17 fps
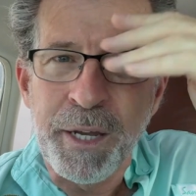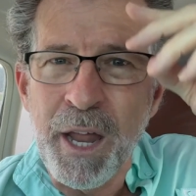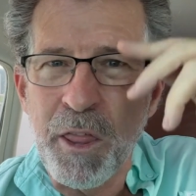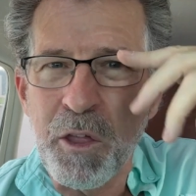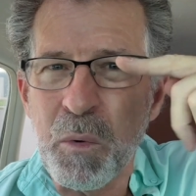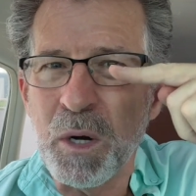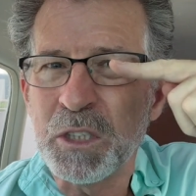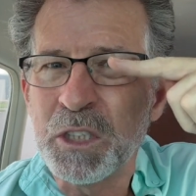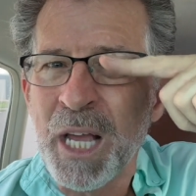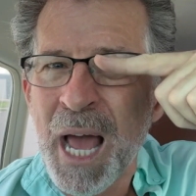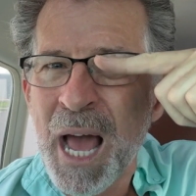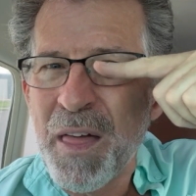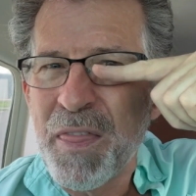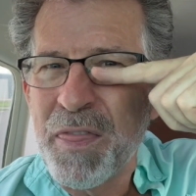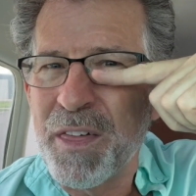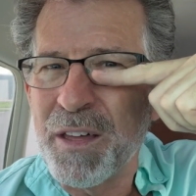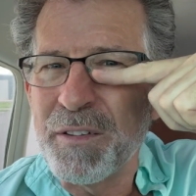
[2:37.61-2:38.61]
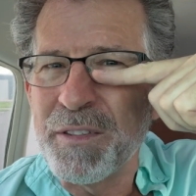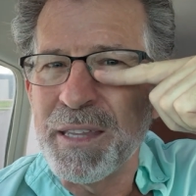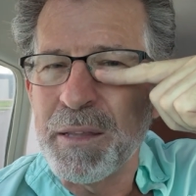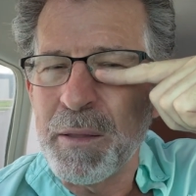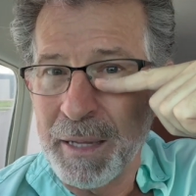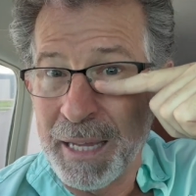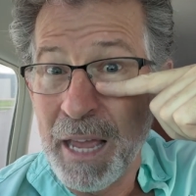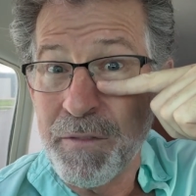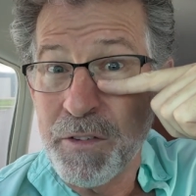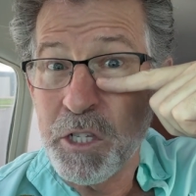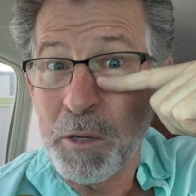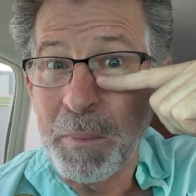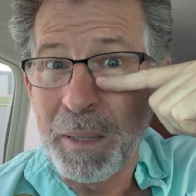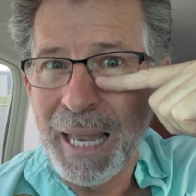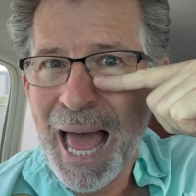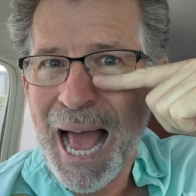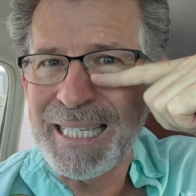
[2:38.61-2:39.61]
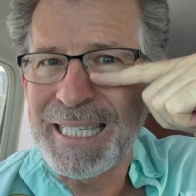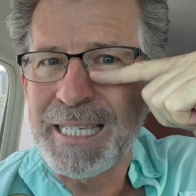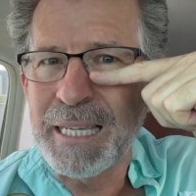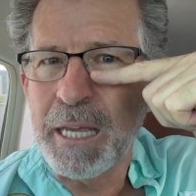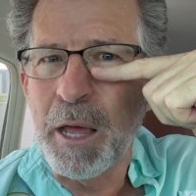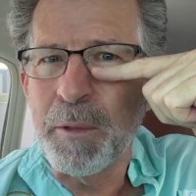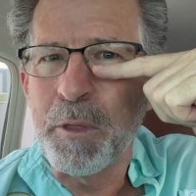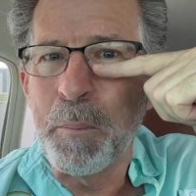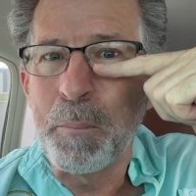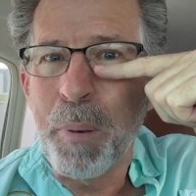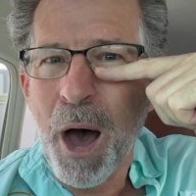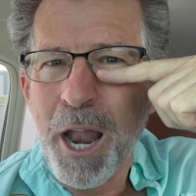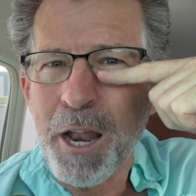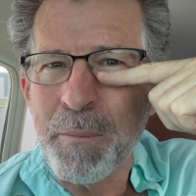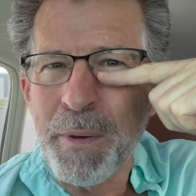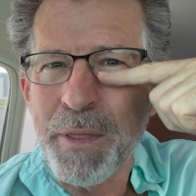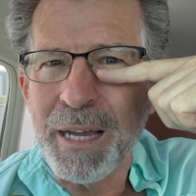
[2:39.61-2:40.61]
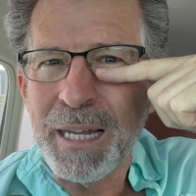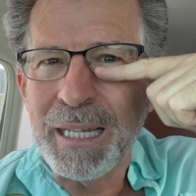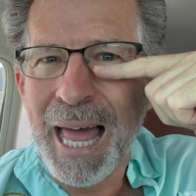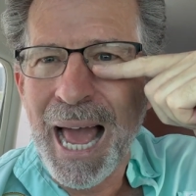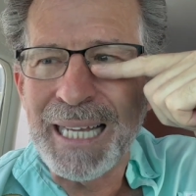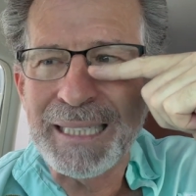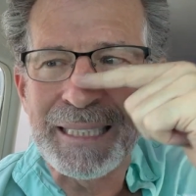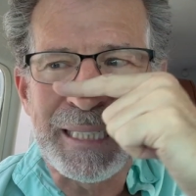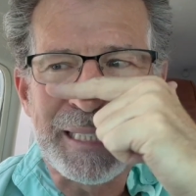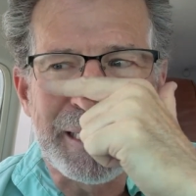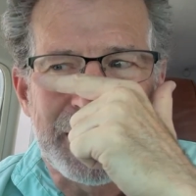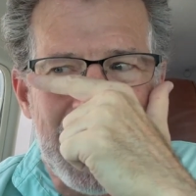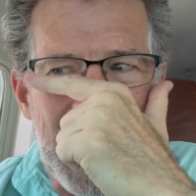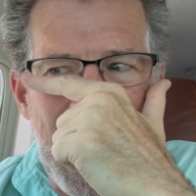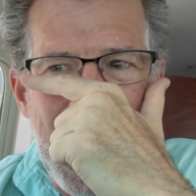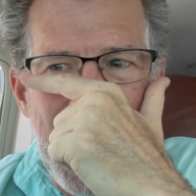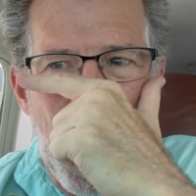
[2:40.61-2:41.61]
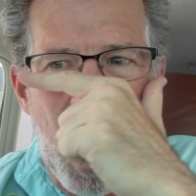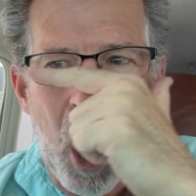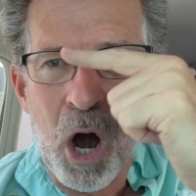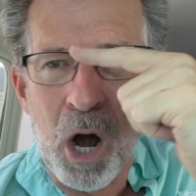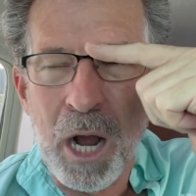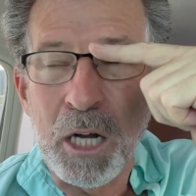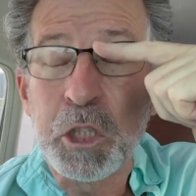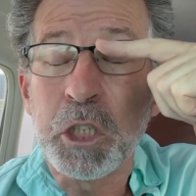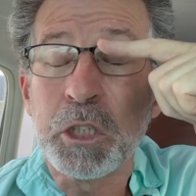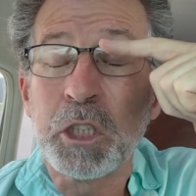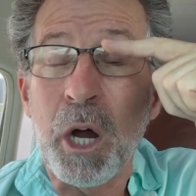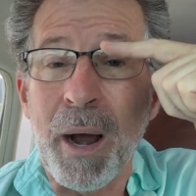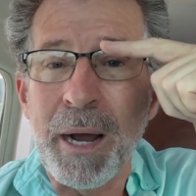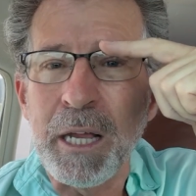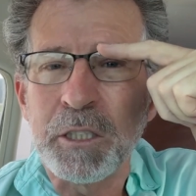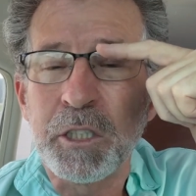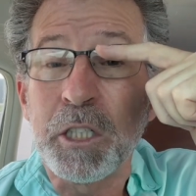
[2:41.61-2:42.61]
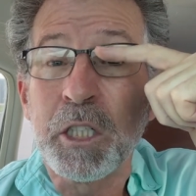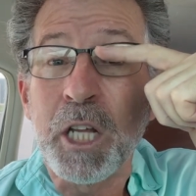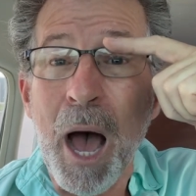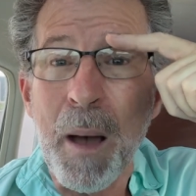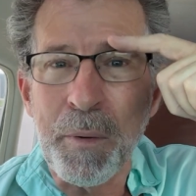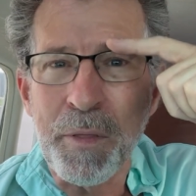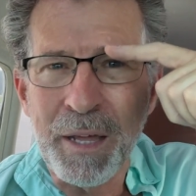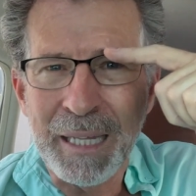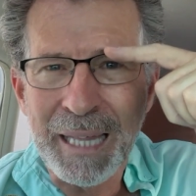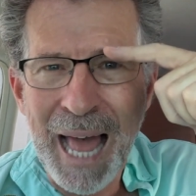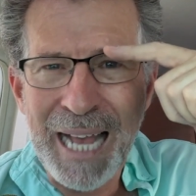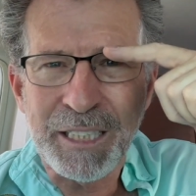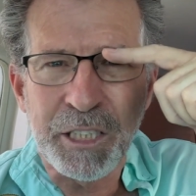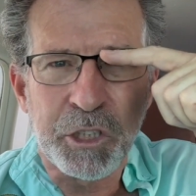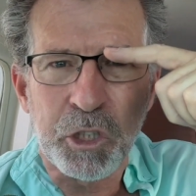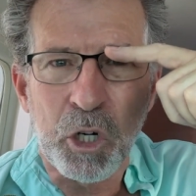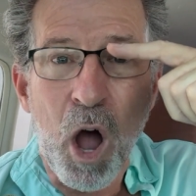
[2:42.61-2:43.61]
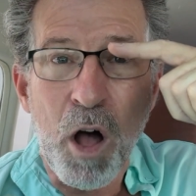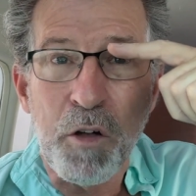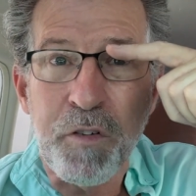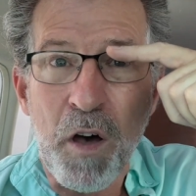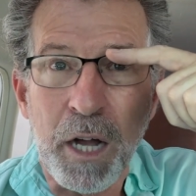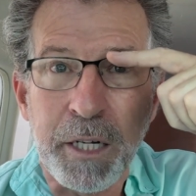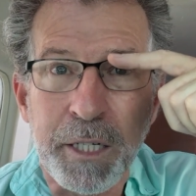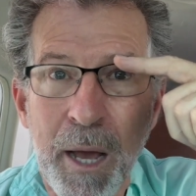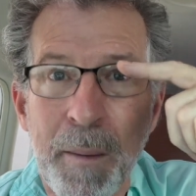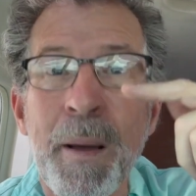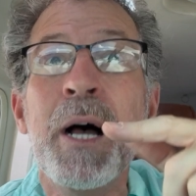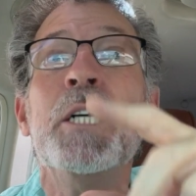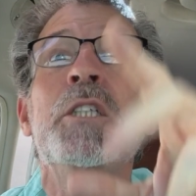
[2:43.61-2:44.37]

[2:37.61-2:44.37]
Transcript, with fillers: In other words, the, they give you some glasses, and at the bottom of the glasses are, I should, sorry, the top of the glasses are all fogged up,